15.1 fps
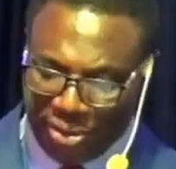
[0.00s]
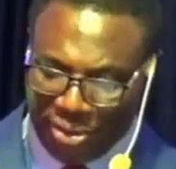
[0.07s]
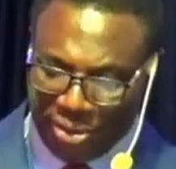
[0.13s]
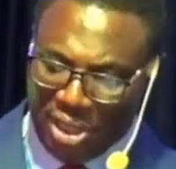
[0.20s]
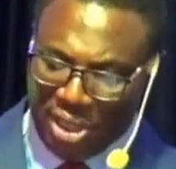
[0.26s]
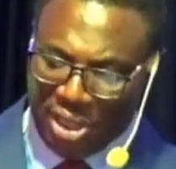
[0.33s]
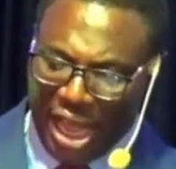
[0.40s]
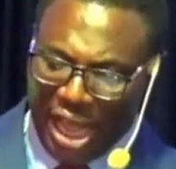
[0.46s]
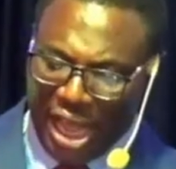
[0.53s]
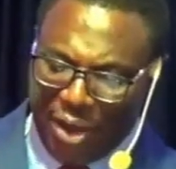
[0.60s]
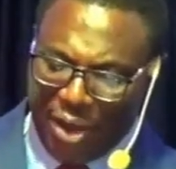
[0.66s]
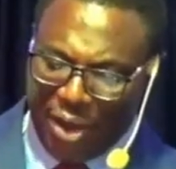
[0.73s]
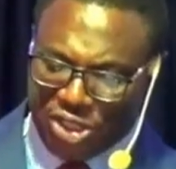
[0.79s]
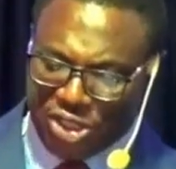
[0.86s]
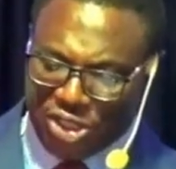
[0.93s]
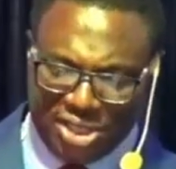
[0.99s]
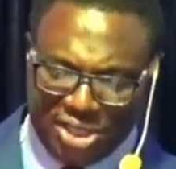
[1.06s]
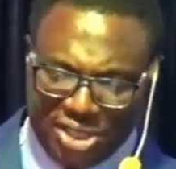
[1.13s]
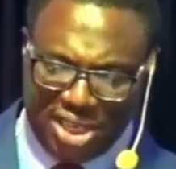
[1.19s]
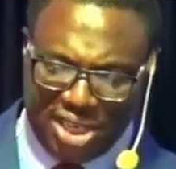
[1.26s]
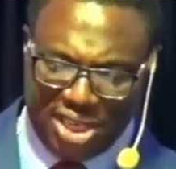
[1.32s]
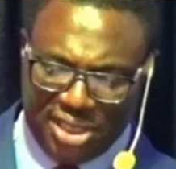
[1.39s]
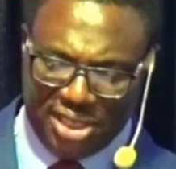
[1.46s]
I will succeed.
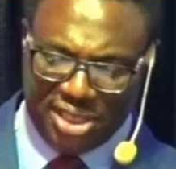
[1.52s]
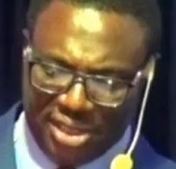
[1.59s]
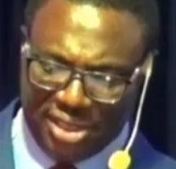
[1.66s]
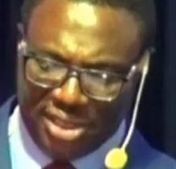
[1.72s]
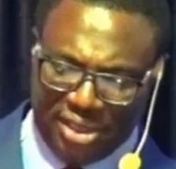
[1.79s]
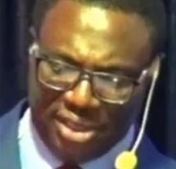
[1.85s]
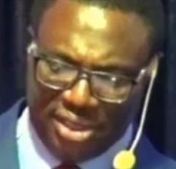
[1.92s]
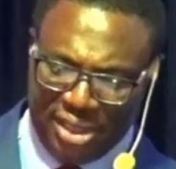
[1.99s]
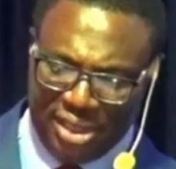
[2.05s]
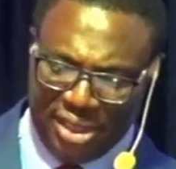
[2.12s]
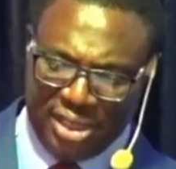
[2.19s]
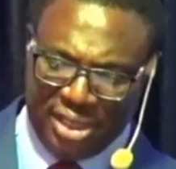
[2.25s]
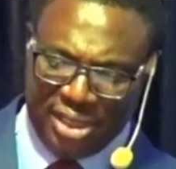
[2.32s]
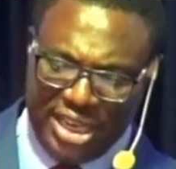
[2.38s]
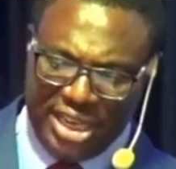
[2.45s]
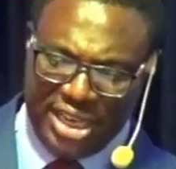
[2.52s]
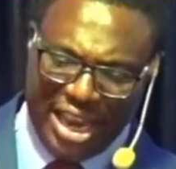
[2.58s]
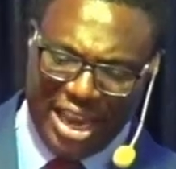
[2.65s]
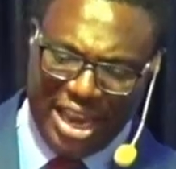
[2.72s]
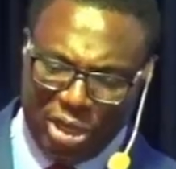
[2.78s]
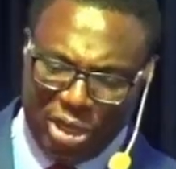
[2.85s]
The enemies will not